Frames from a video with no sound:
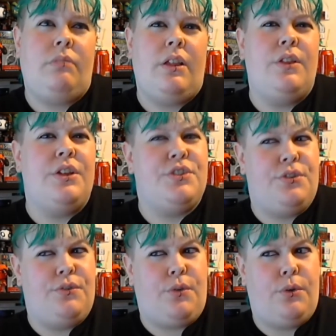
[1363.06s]
Legend
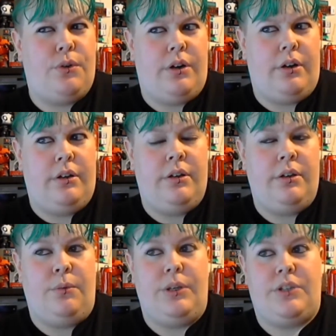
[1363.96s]
of Korra,
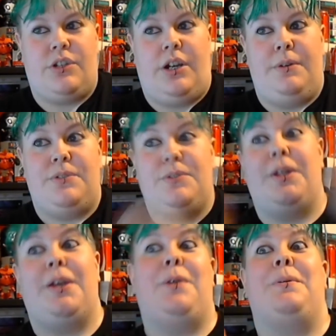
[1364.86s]
which I was
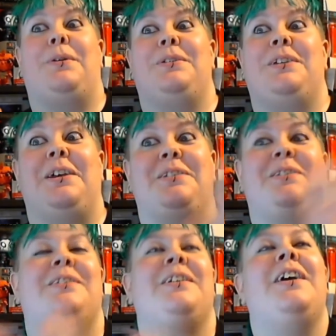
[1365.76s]
like, oh my god,
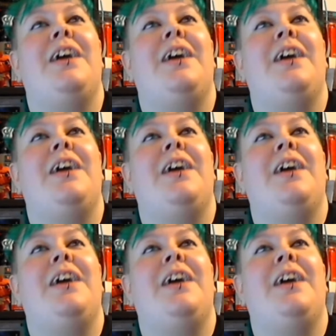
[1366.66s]
yes.